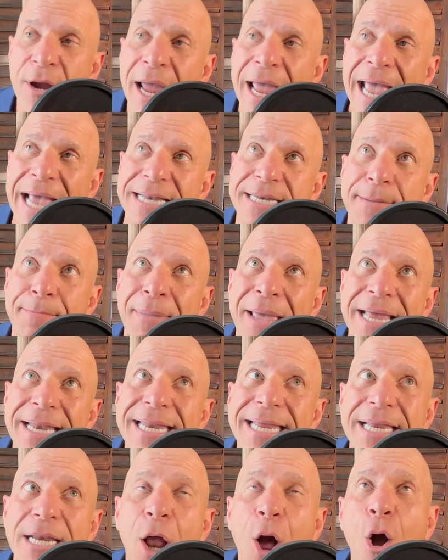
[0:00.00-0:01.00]
And
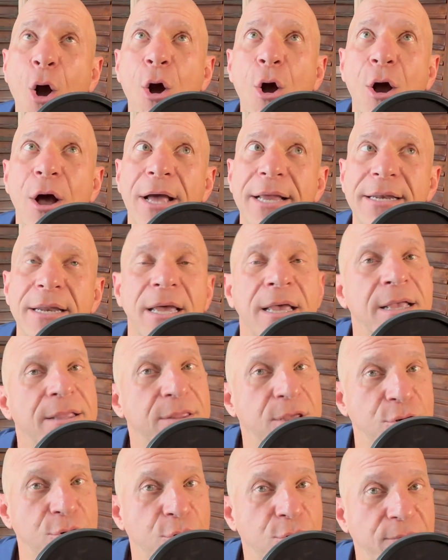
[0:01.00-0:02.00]
depending on
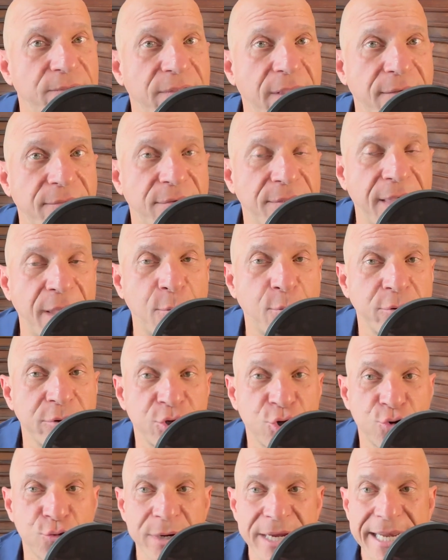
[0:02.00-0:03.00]
the nerve level that we're
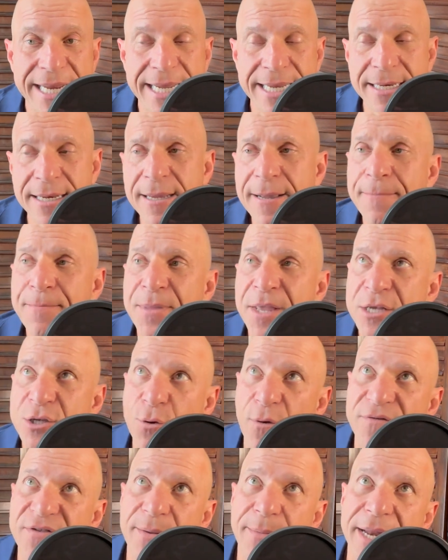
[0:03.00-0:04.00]
treating, so
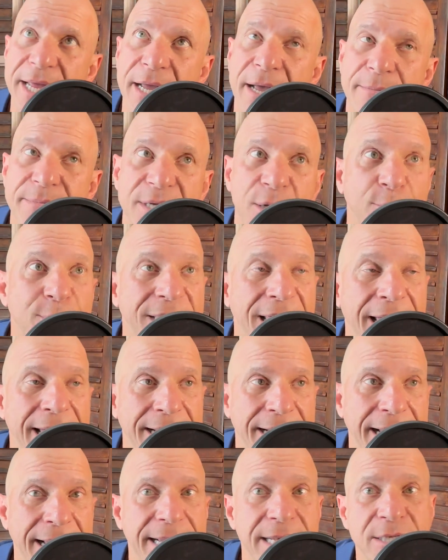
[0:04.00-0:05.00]
if somebody comes in with
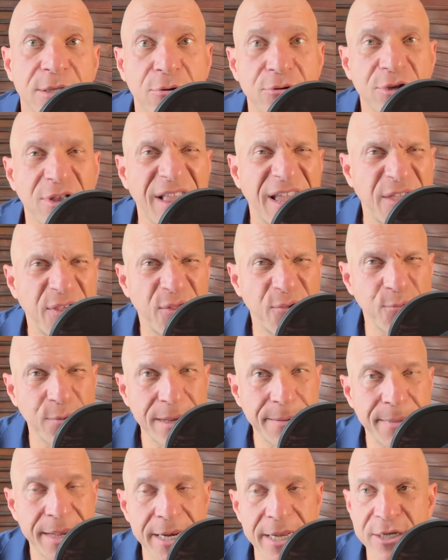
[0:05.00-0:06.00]
headaches, those are like
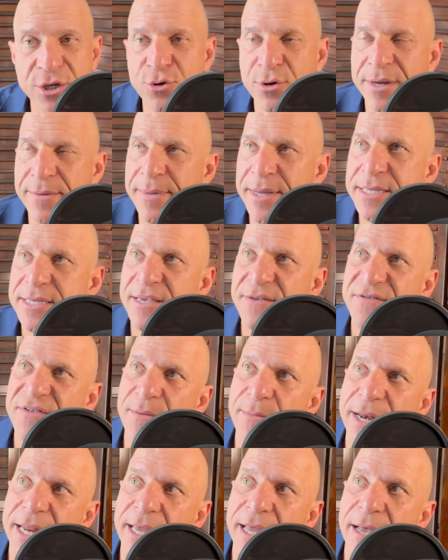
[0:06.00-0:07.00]
3-minute treatments. If
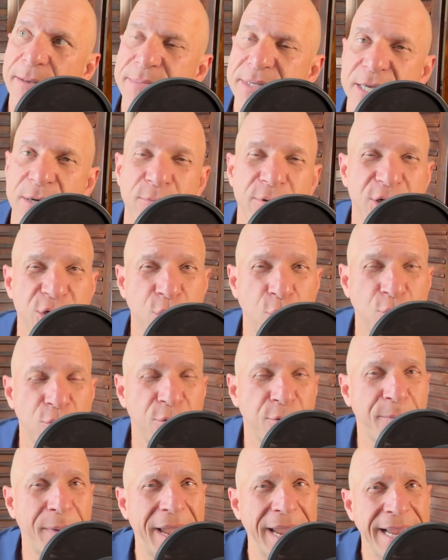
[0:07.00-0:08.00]
somebody comes in with
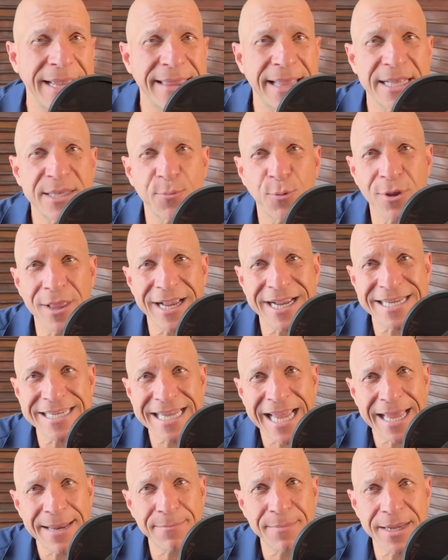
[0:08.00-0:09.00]
shoulder pain, that's more like a
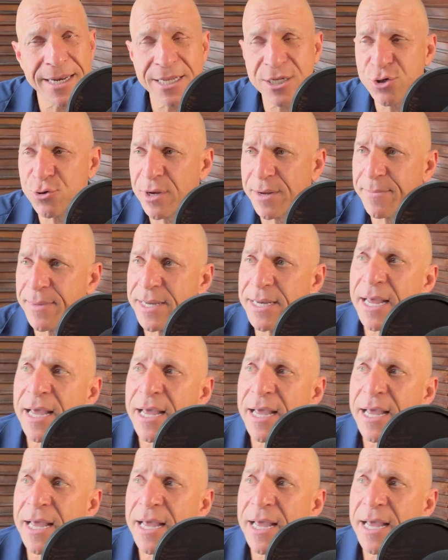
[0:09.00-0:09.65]
10-minute treatment.